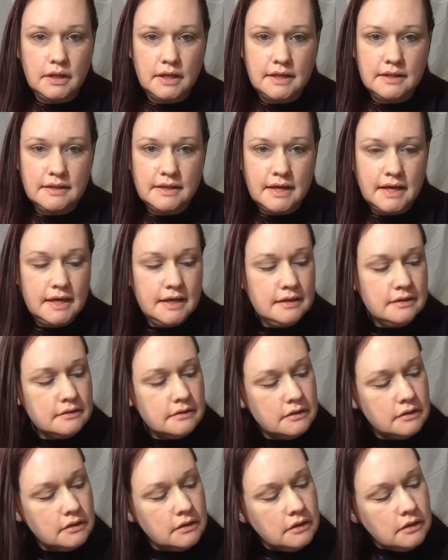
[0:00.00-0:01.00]
Like that.
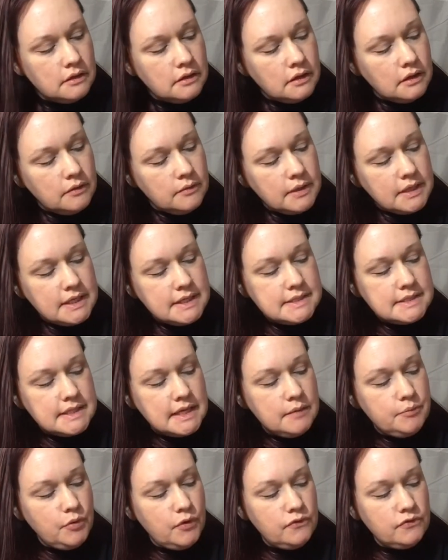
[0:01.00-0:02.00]
Then we're going to
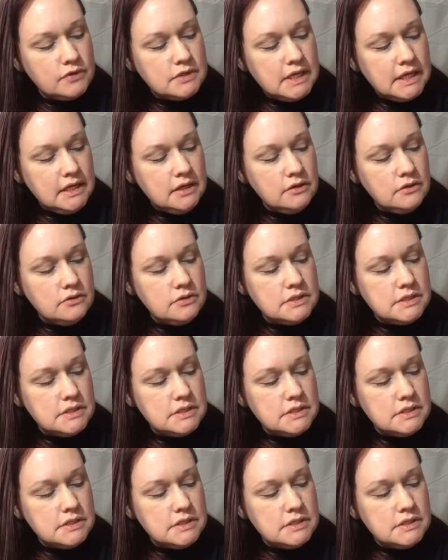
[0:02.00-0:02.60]
skip over here